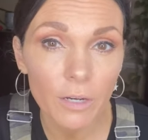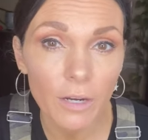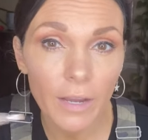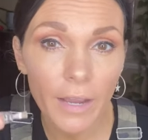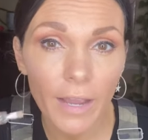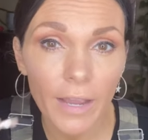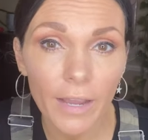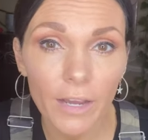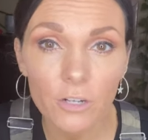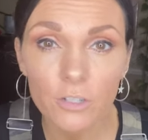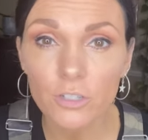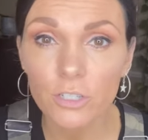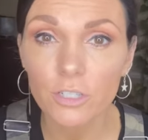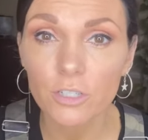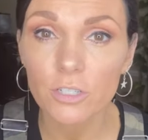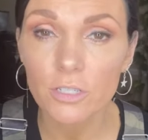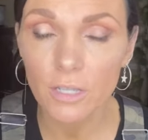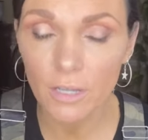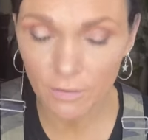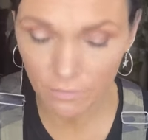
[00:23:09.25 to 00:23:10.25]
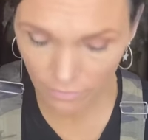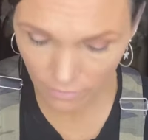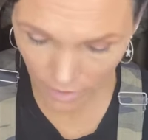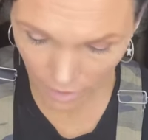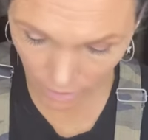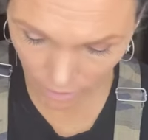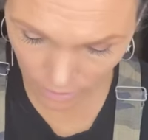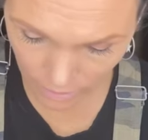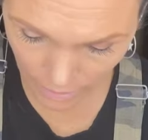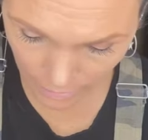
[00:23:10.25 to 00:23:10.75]
I actually just have
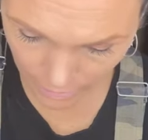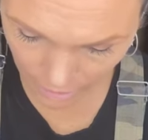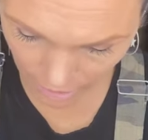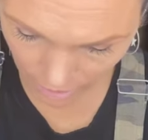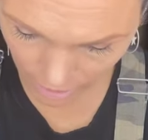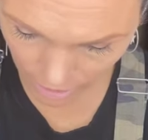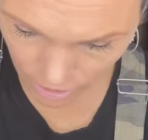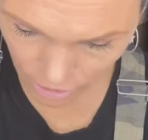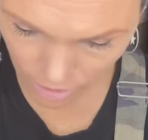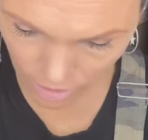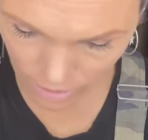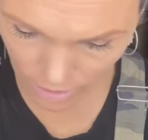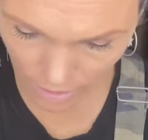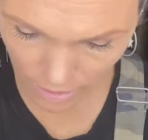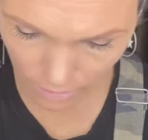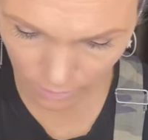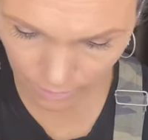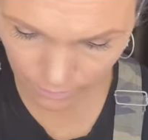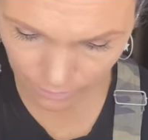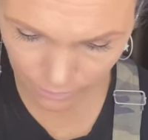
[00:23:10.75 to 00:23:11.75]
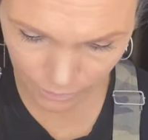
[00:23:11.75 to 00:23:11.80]
fallout on my lashes now.